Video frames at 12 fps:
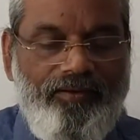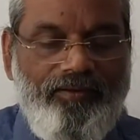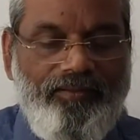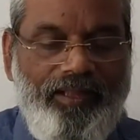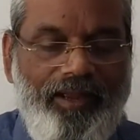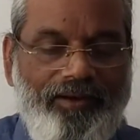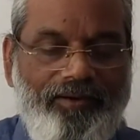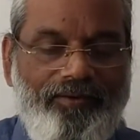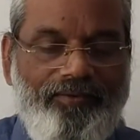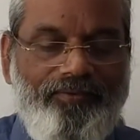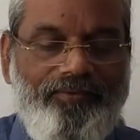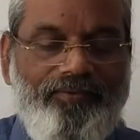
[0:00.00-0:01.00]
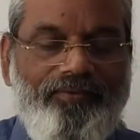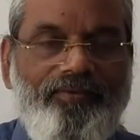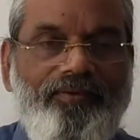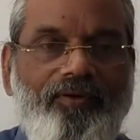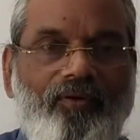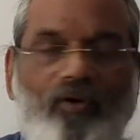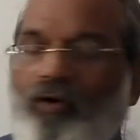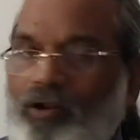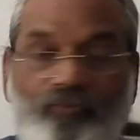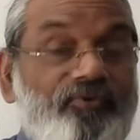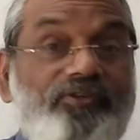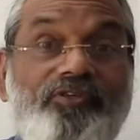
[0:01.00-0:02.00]
Then all
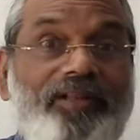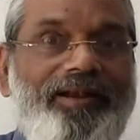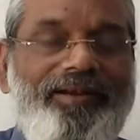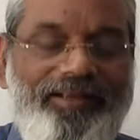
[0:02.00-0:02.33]
of a sudden